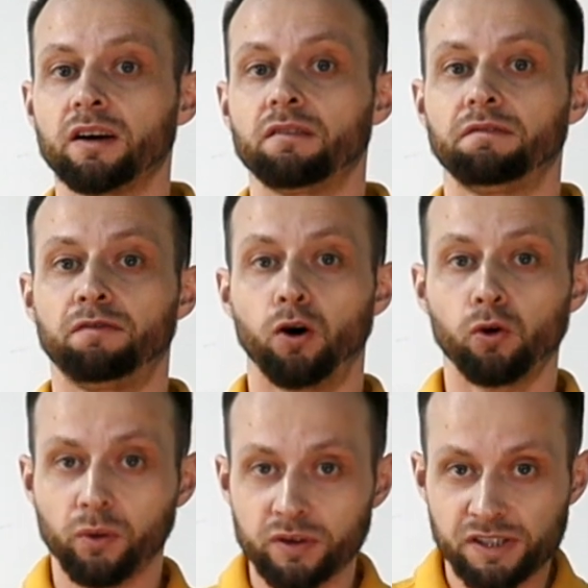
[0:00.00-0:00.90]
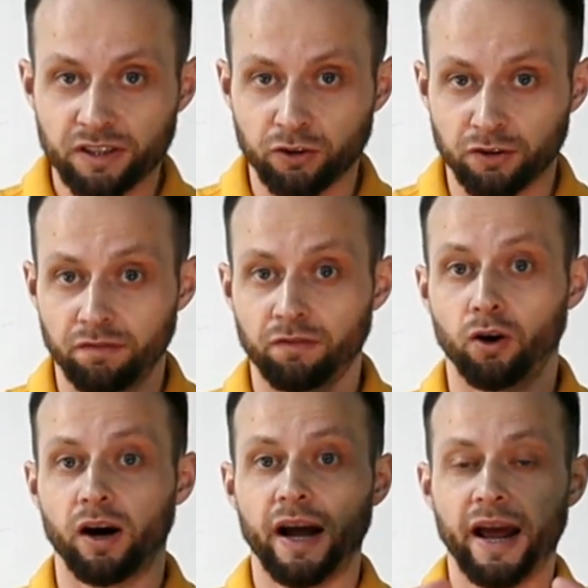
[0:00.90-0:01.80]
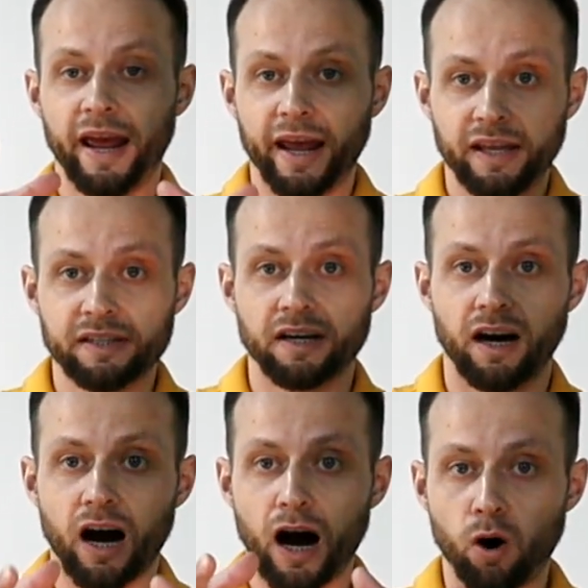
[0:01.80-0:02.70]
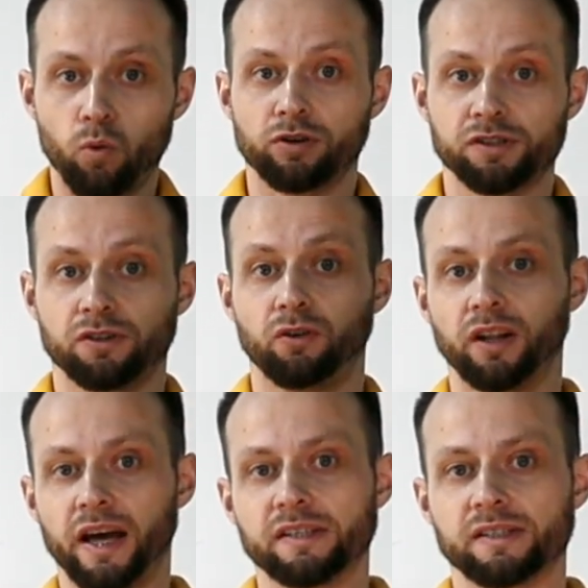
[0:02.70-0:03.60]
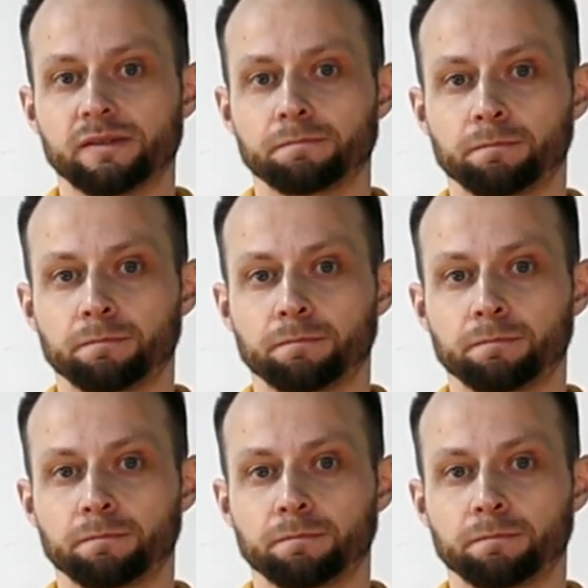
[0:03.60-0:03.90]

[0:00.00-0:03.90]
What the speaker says: focusing on it for 8 hours or less.